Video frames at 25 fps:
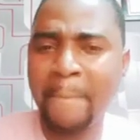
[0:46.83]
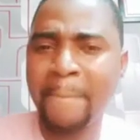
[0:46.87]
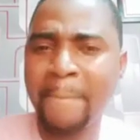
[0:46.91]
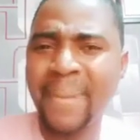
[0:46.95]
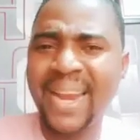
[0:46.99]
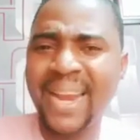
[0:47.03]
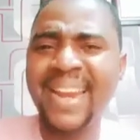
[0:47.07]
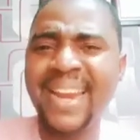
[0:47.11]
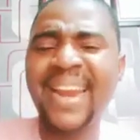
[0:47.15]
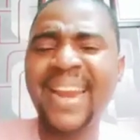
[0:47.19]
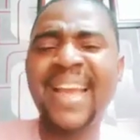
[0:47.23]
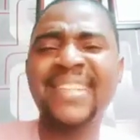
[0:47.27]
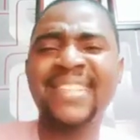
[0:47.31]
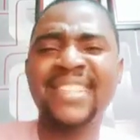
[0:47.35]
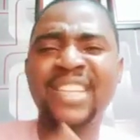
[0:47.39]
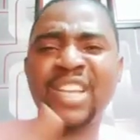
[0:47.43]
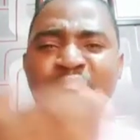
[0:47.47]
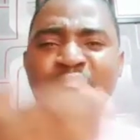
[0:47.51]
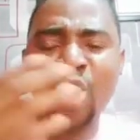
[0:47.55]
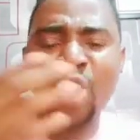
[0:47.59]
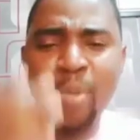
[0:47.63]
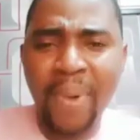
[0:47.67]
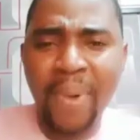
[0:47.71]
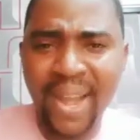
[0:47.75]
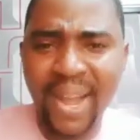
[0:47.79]
Malaria is the
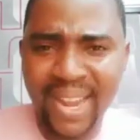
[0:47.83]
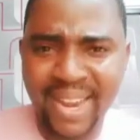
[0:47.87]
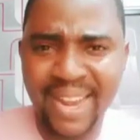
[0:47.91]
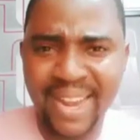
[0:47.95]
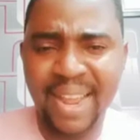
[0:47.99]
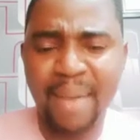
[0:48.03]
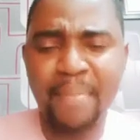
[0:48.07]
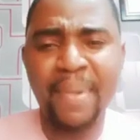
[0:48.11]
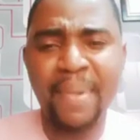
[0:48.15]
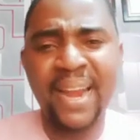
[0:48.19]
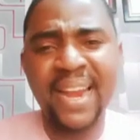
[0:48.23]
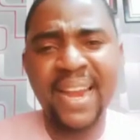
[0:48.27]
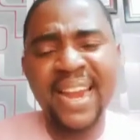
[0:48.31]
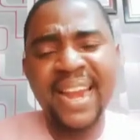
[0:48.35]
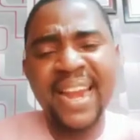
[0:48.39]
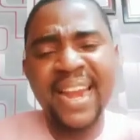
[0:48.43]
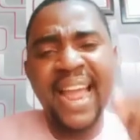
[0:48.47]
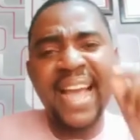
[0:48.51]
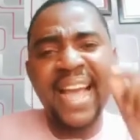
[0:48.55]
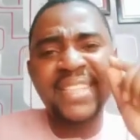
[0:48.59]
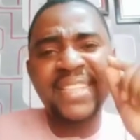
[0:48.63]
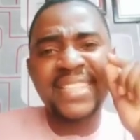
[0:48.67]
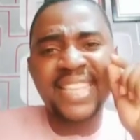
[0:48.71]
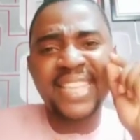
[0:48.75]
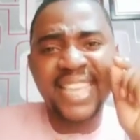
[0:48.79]
global killer. Malaria
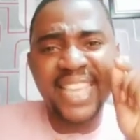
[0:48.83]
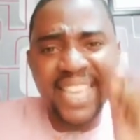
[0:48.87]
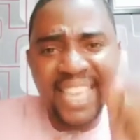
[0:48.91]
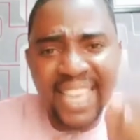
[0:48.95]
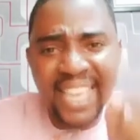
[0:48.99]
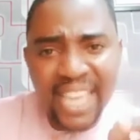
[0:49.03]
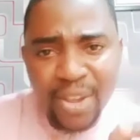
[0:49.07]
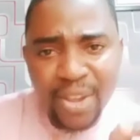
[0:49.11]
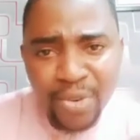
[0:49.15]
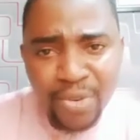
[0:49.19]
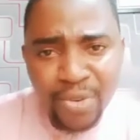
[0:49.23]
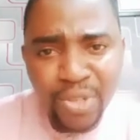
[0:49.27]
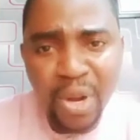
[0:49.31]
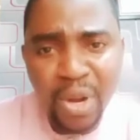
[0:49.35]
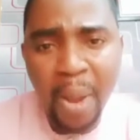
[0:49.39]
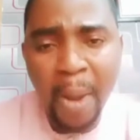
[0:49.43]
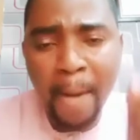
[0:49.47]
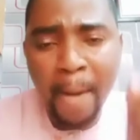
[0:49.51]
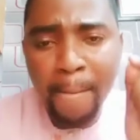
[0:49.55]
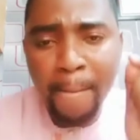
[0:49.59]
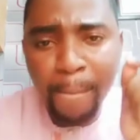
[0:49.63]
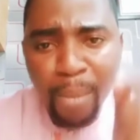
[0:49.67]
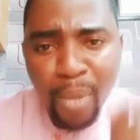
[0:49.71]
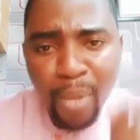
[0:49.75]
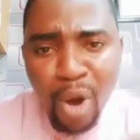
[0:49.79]
has killed
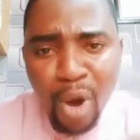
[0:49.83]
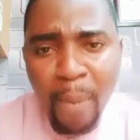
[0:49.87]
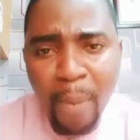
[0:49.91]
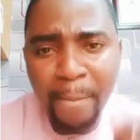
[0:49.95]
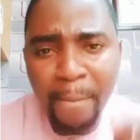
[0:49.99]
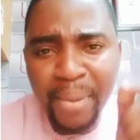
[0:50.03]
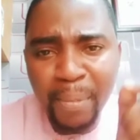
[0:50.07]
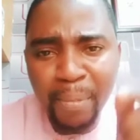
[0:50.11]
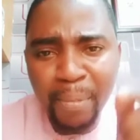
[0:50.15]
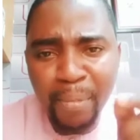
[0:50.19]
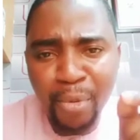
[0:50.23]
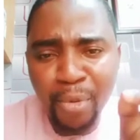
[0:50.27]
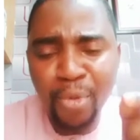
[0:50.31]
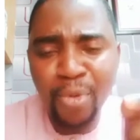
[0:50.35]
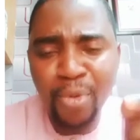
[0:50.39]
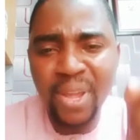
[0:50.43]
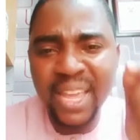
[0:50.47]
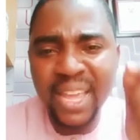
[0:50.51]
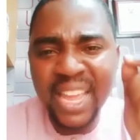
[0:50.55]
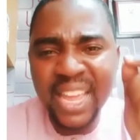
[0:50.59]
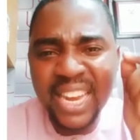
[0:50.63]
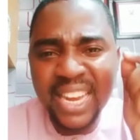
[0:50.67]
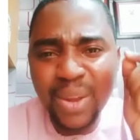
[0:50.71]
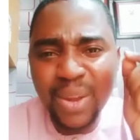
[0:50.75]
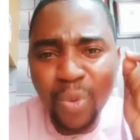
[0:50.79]
more people
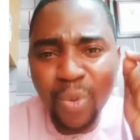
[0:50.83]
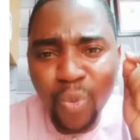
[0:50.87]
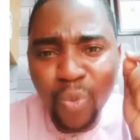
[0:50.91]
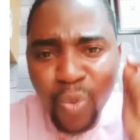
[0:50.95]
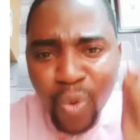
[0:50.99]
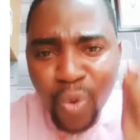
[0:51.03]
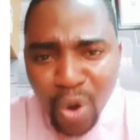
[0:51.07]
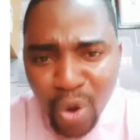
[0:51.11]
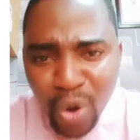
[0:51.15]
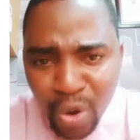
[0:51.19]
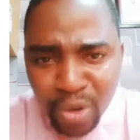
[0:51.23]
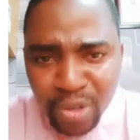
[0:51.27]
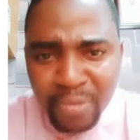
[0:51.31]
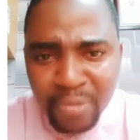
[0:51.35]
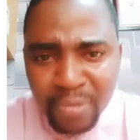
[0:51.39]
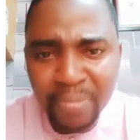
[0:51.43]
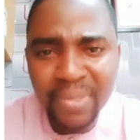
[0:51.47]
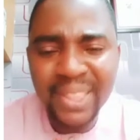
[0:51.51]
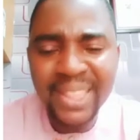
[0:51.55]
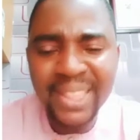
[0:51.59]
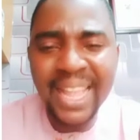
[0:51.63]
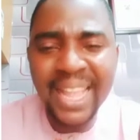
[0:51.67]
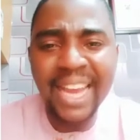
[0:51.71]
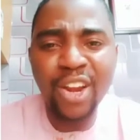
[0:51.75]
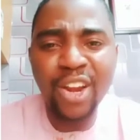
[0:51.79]
in the world
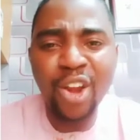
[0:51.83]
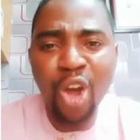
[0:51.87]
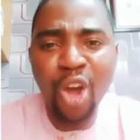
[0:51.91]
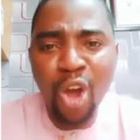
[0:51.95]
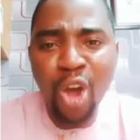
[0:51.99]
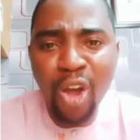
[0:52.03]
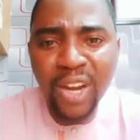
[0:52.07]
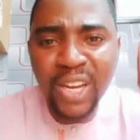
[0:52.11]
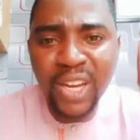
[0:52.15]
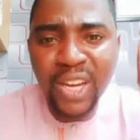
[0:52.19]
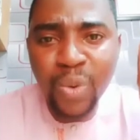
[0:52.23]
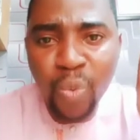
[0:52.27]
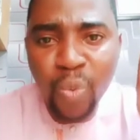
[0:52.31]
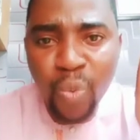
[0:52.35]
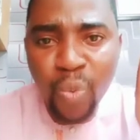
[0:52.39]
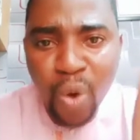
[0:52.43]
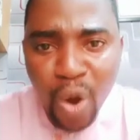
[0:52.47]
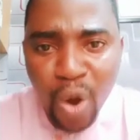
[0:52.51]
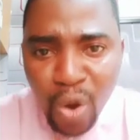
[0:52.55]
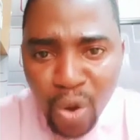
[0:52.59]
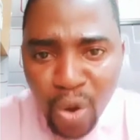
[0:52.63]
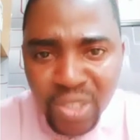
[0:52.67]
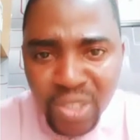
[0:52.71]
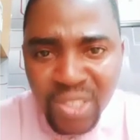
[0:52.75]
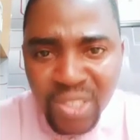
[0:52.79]
than all the
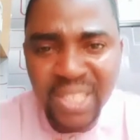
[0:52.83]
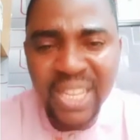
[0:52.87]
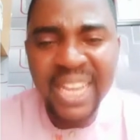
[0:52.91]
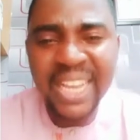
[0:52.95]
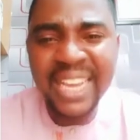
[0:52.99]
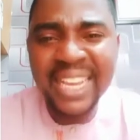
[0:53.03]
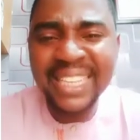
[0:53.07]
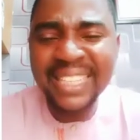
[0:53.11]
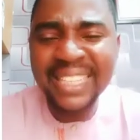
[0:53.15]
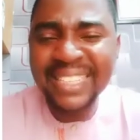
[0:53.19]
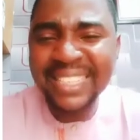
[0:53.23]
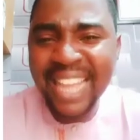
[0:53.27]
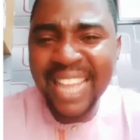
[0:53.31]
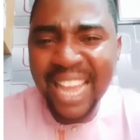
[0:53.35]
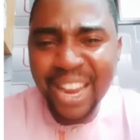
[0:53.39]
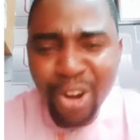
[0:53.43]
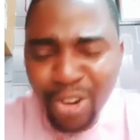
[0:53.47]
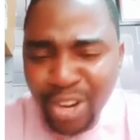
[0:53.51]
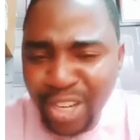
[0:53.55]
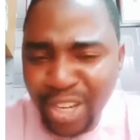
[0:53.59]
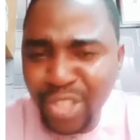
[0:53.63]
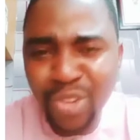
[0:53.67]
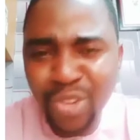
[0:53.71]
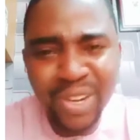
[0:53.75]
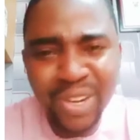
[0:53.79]
wars,
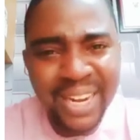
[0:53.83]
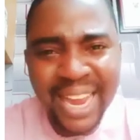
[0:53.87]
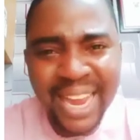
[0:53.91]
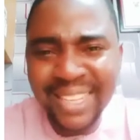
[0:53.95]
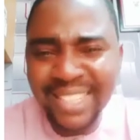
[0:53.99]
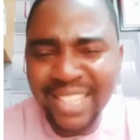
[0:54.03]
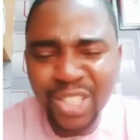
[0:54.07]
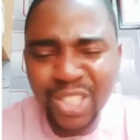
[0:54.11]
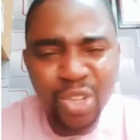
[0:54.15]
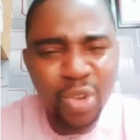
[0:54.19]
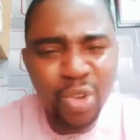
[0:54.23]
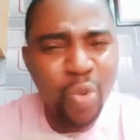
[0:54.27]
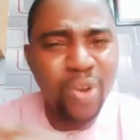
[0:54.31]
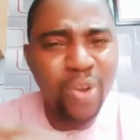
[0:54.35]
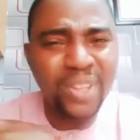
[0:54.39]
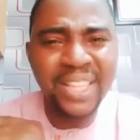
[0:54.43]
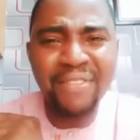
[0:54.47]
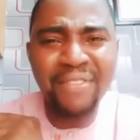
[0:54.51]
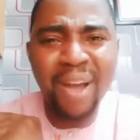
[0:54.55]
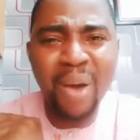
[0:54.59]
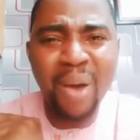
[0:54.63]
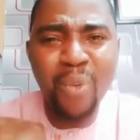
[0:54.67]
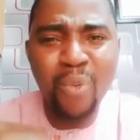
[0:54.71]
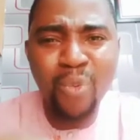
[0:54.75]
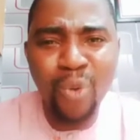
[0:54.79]
terrorist organization,
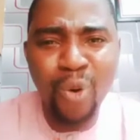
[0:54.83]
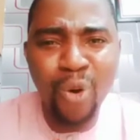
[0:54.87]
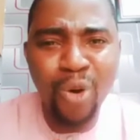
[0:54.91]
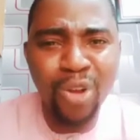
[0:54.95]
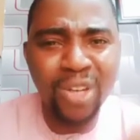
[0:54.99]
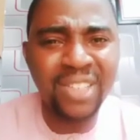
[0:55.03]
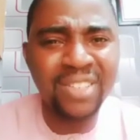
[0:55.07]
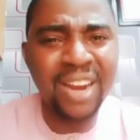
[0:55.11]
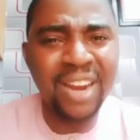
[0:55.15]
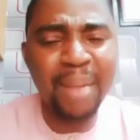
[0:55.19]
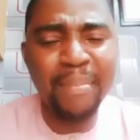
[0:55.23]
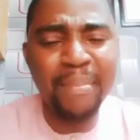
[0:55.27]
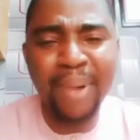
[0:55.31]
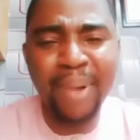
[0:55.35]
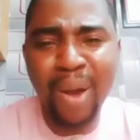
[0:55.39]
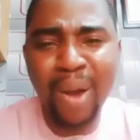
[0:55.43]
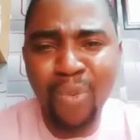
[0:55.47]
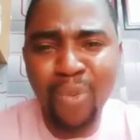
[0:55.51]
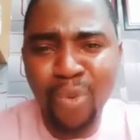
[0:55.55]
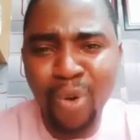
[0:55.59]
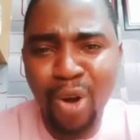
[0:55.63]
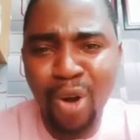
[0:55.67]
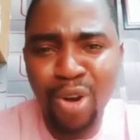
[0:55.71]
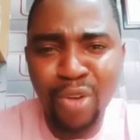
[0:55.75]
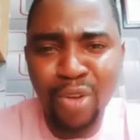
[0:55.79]
whatever war, tribal
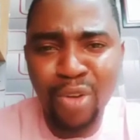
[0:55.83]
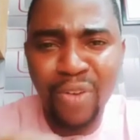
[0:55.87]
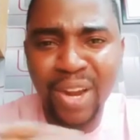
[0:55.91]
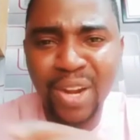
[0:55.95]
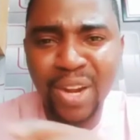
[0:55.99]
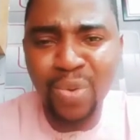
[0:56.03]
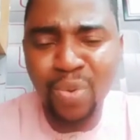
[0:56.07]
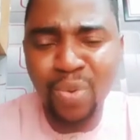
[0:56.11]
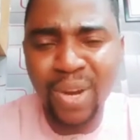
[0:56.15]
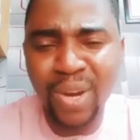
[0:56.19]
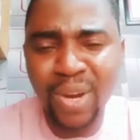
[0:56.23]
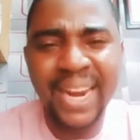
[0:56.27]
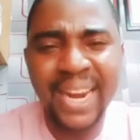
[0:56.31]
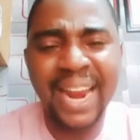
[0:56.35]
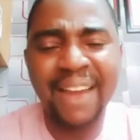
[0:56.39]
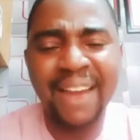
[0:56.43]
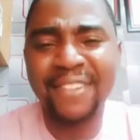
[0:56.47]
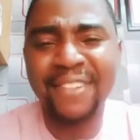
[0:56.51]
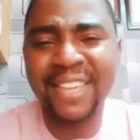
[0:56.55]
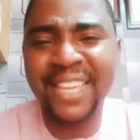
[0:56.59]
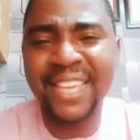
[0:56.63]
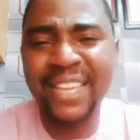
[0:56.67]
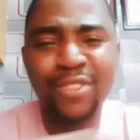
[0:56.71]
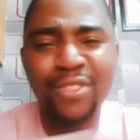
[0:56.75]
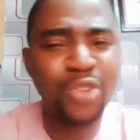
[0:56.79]
war all over the world that
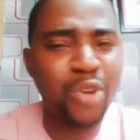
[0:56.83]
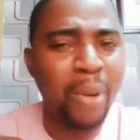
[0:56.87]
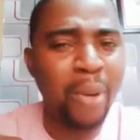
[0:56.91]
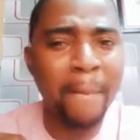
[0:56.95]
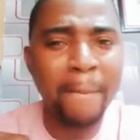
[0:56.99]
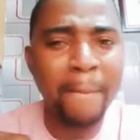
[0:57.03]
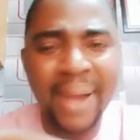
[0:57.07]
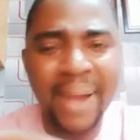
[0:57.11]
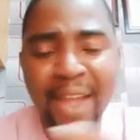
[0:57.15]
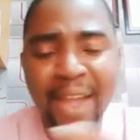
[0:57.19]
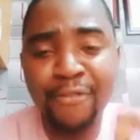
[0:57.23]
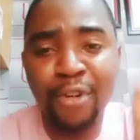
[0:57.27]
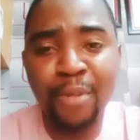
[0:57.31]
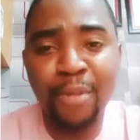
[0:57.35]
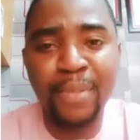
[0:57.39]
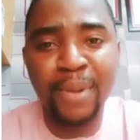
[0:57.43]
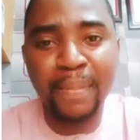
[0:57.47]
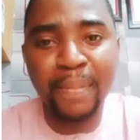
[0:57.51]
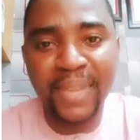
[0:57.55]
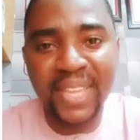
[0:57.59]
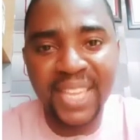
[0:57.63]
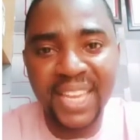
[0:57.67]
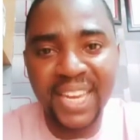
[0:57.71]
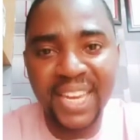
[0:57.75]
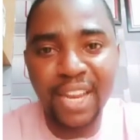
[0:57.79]
have killed combined from the
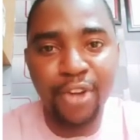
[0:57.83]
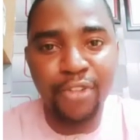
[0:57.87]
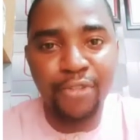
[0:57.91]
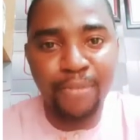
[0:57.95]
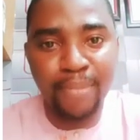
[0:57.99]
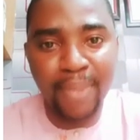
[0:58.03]
beginning of